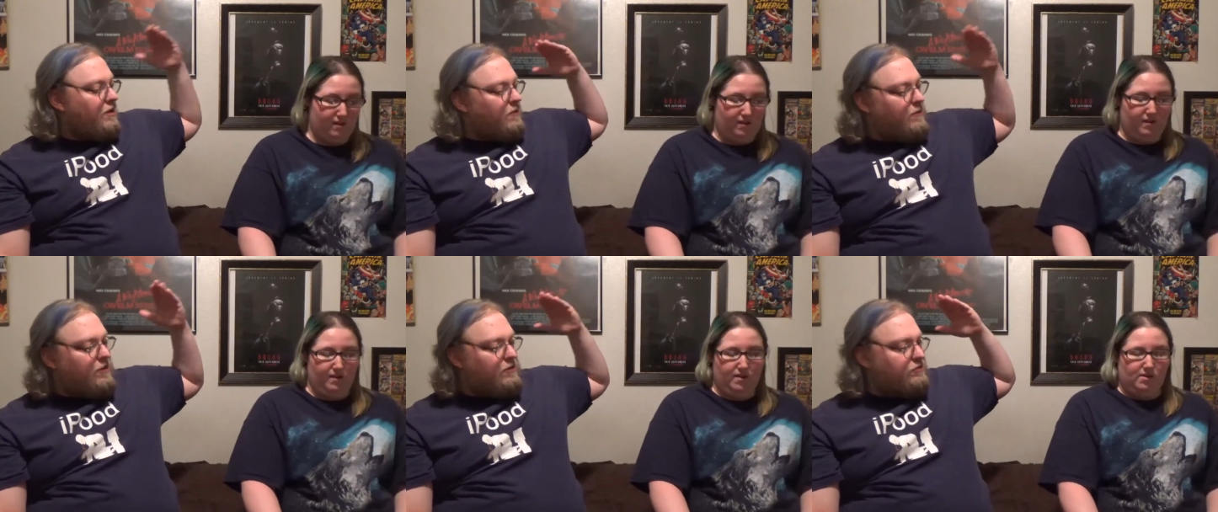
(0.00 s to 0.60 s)

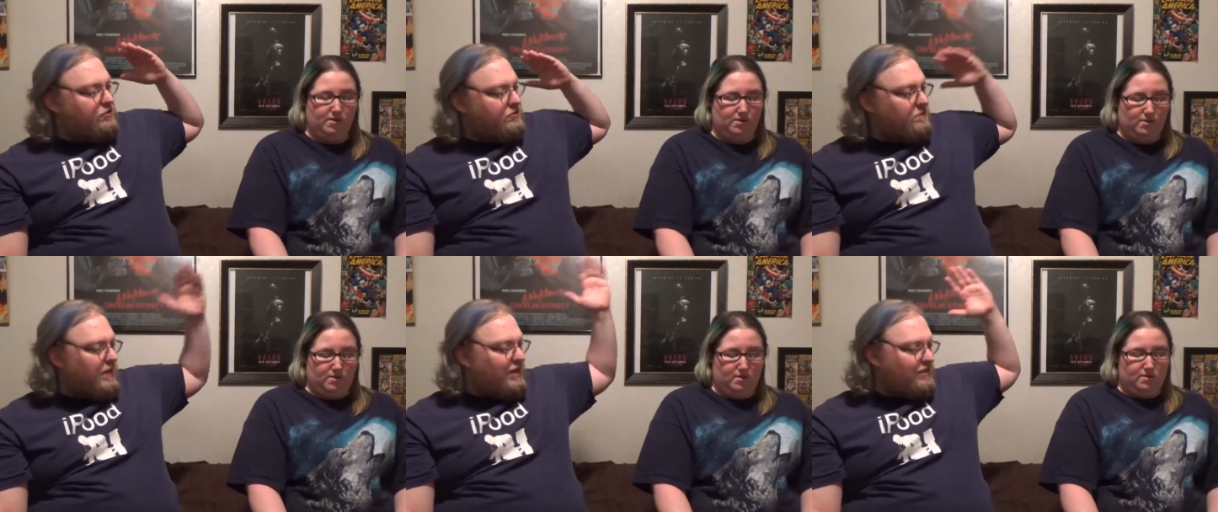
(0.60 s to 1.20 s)
Speaker 1: worst,
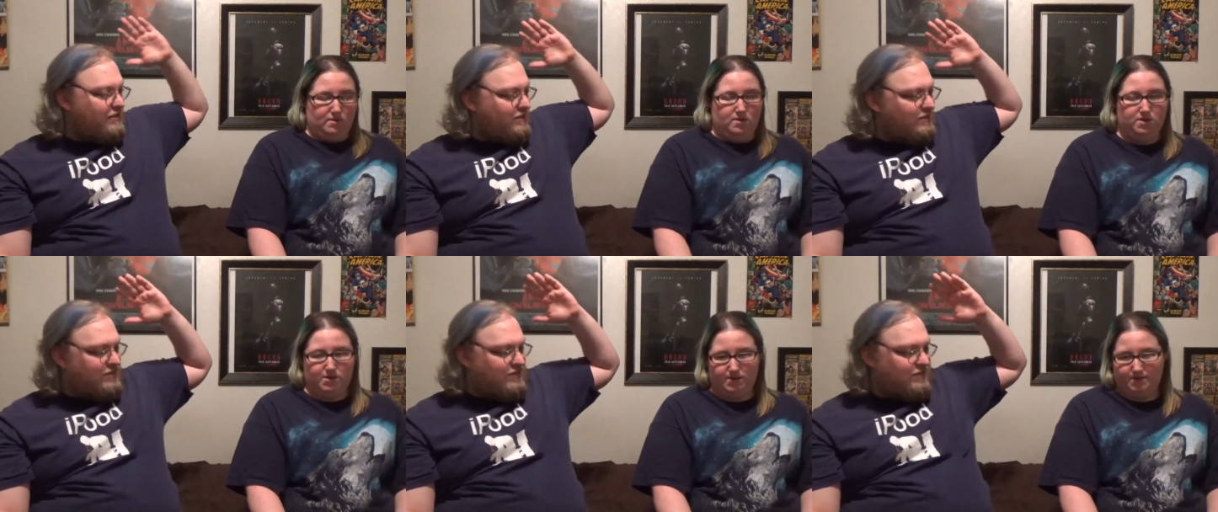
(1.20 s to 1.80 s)

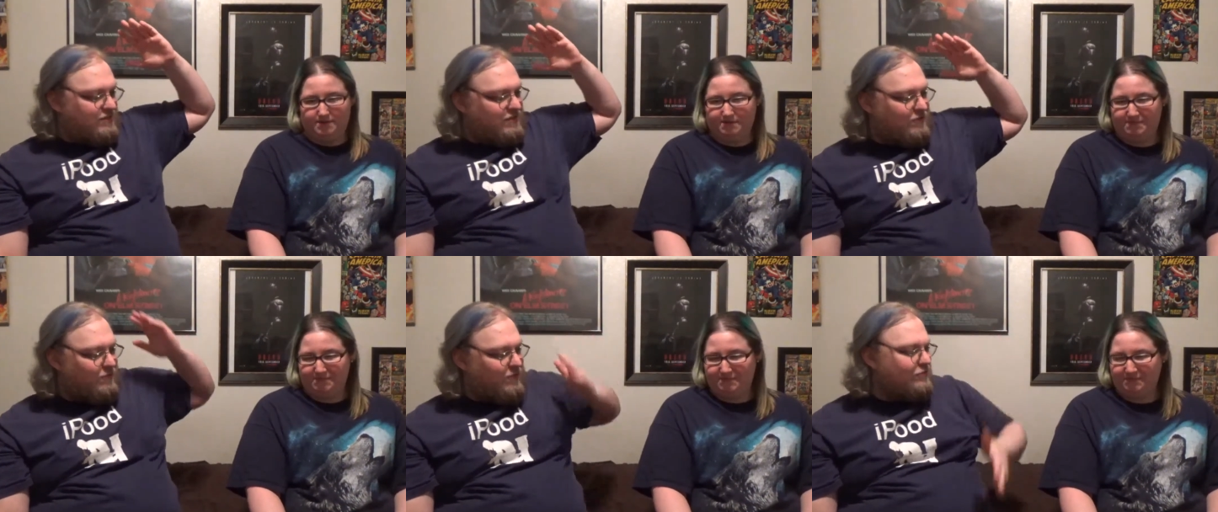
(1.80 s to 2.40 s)
best,
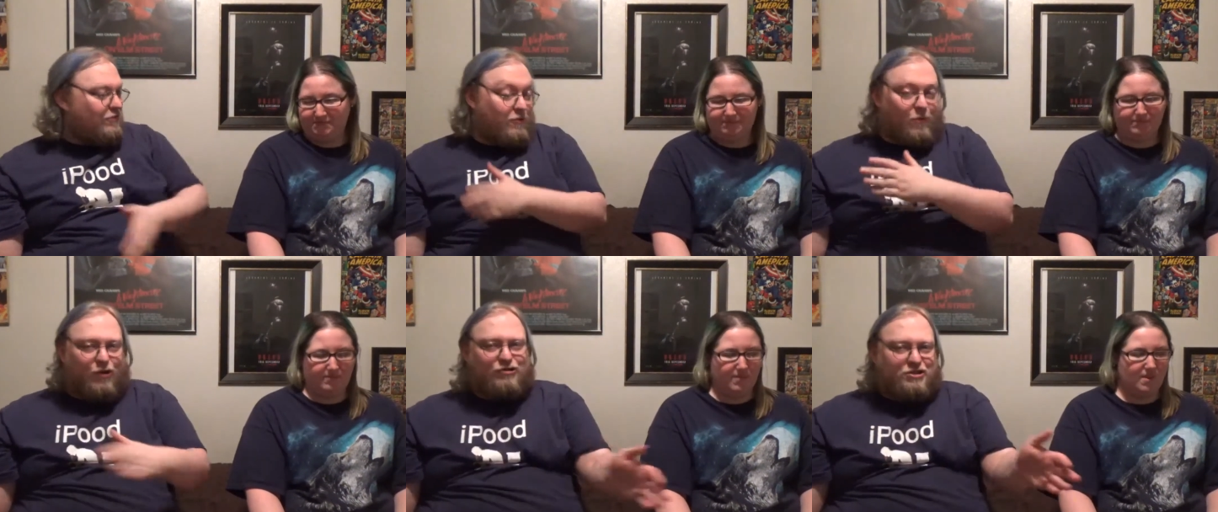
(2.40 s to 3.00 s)
worst, or
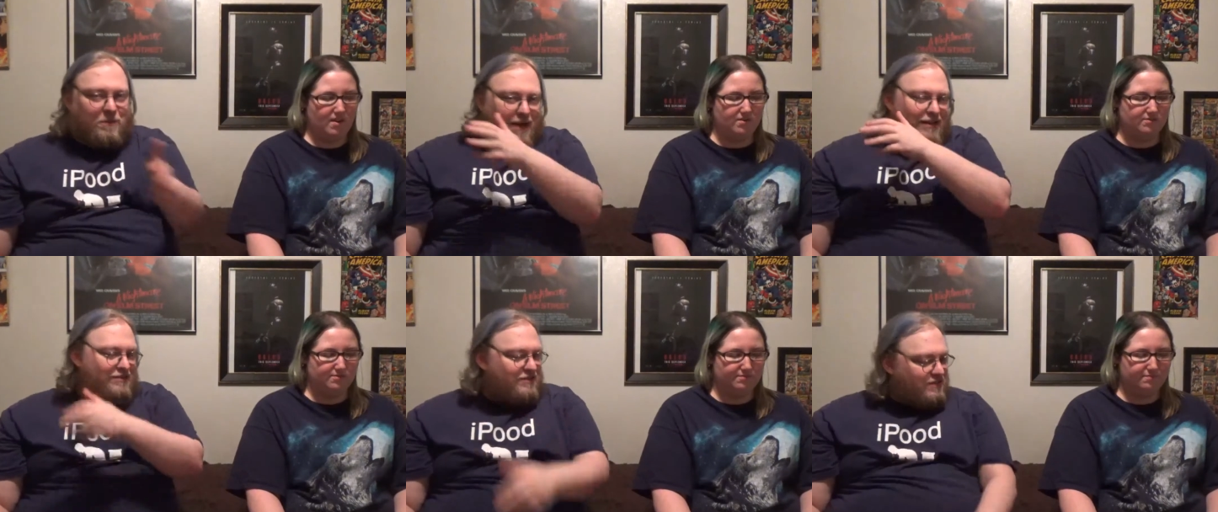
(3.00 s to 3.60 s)
worst to
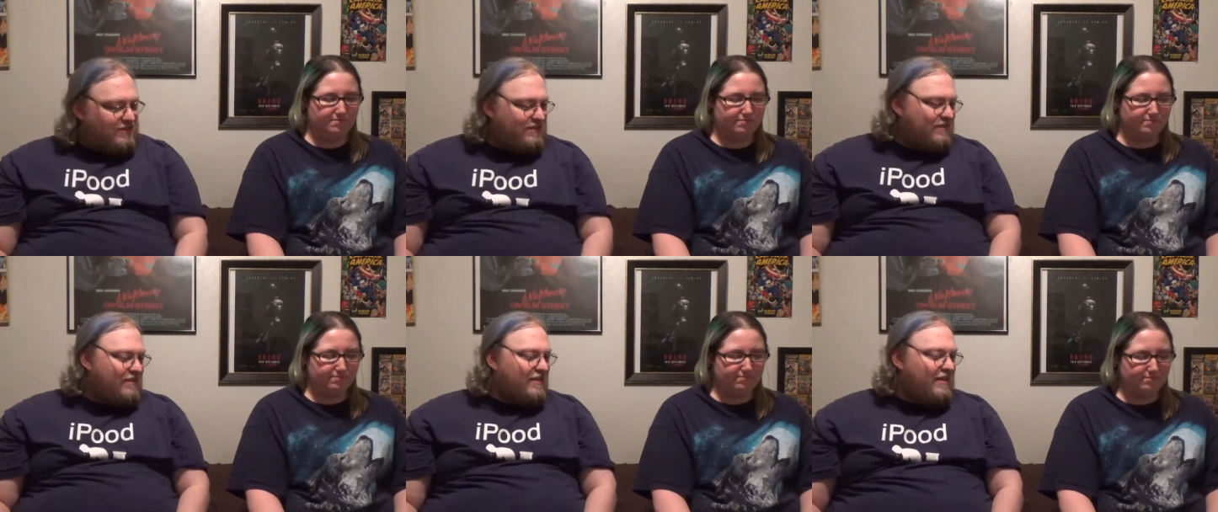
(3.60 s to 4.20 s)
best?
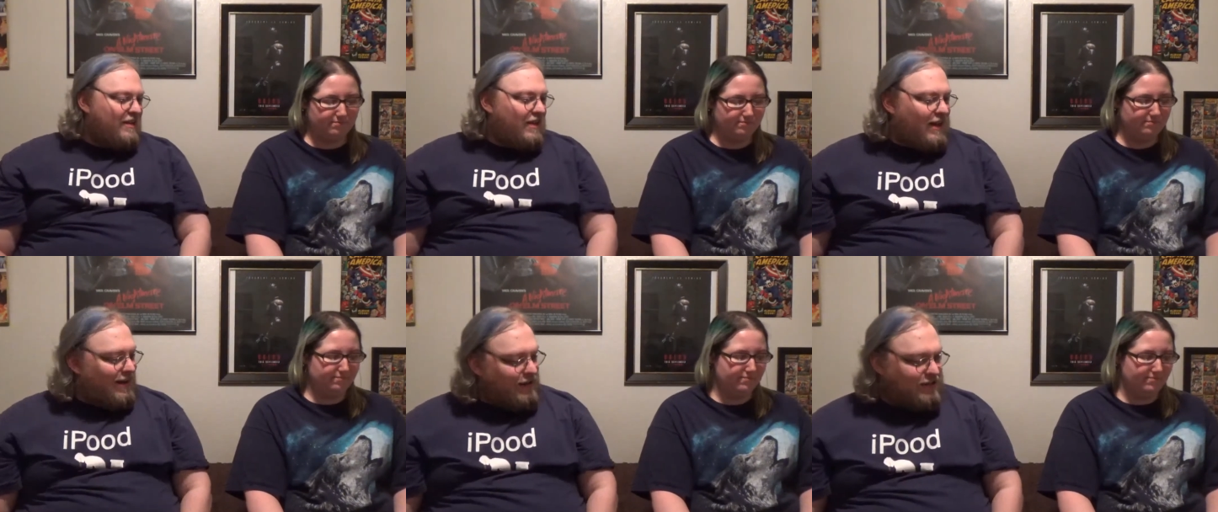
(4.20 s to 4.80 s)

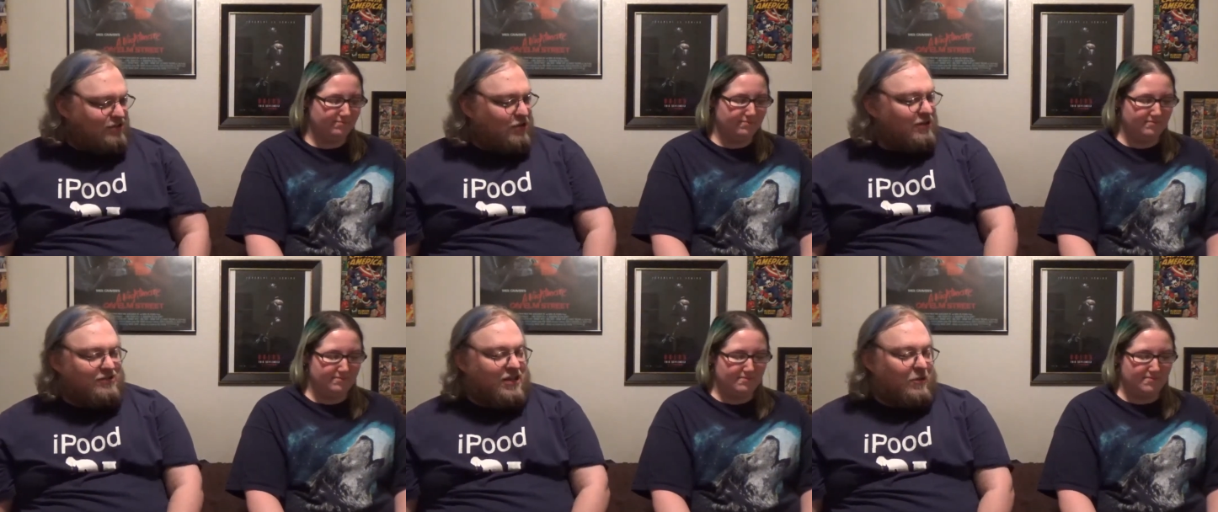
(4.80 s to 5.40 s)
Uh, let's go
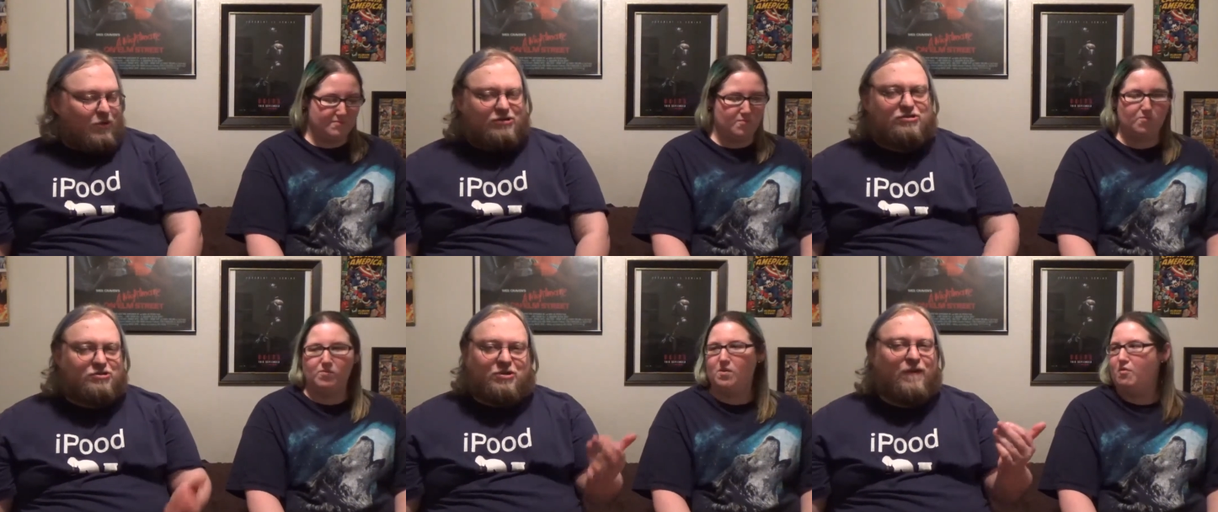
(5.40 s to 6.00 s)
ahead and say
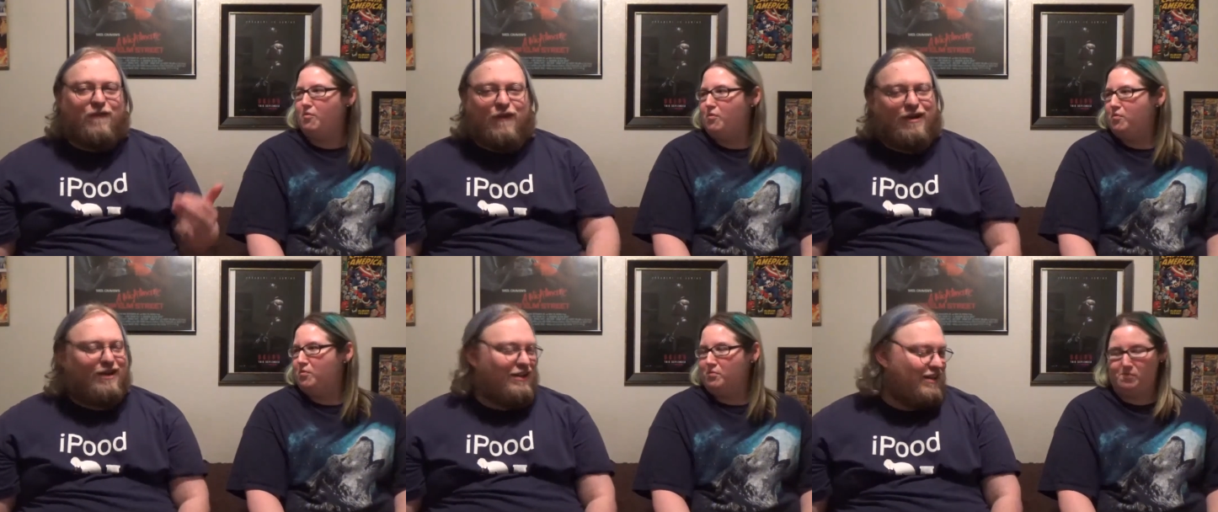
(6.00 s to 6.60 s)
worst is the.
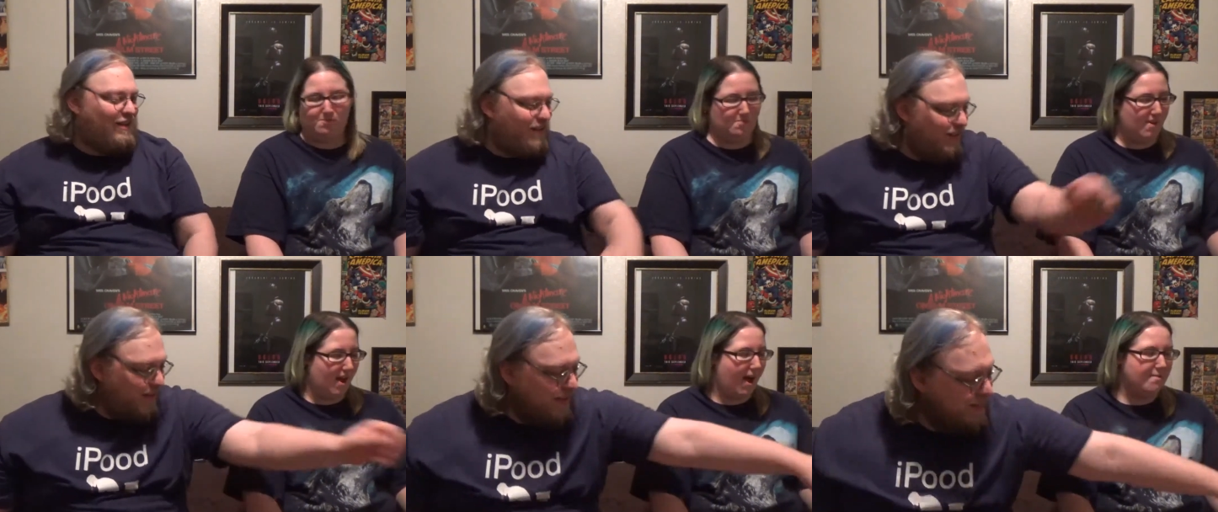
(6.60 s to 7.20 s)

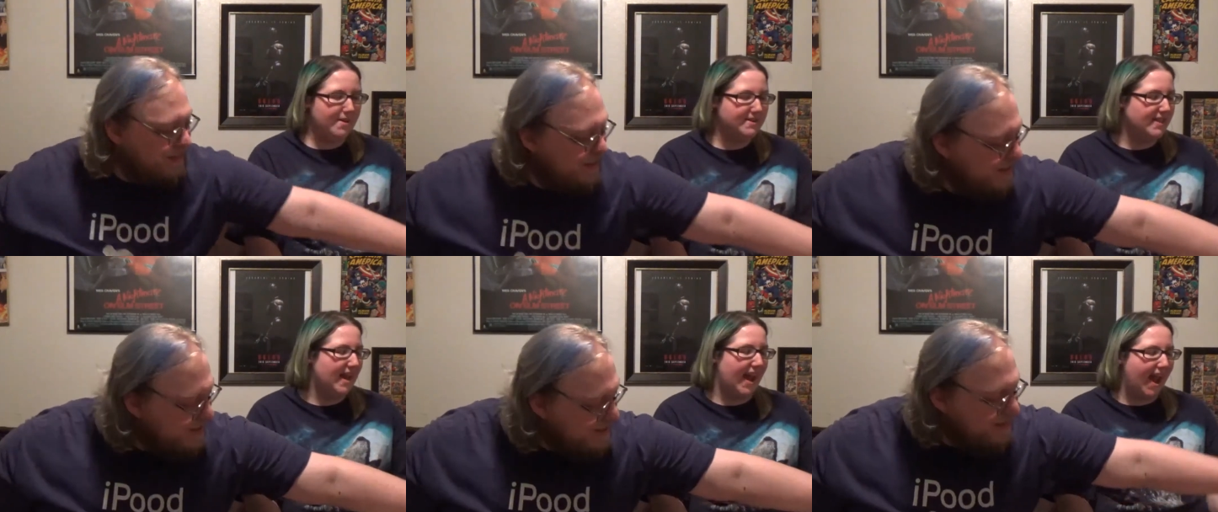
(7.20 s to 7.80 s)
Speaker 2: I'm gonna
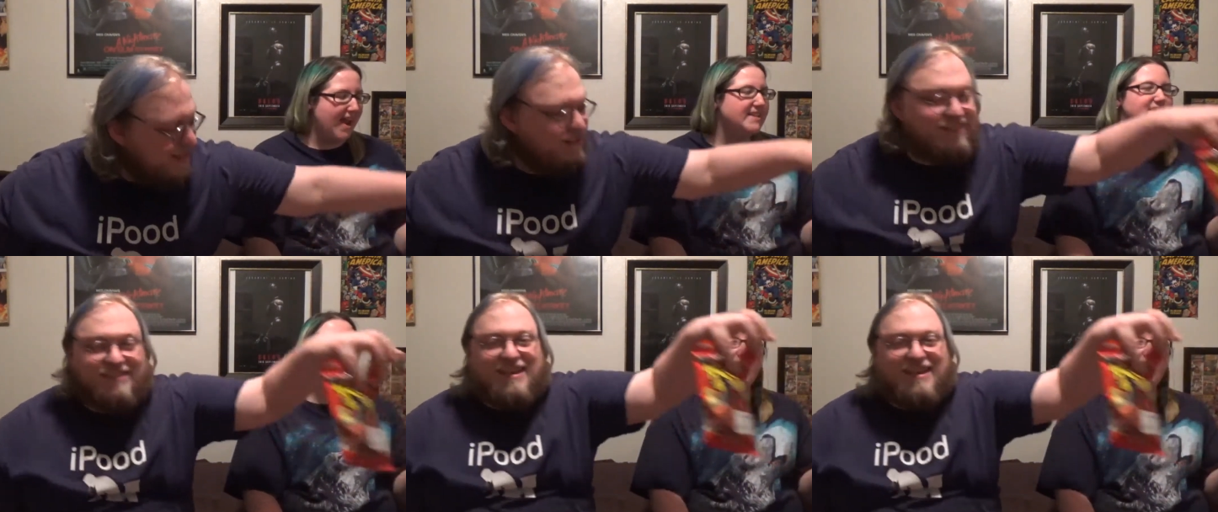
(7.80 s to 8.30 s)
say hands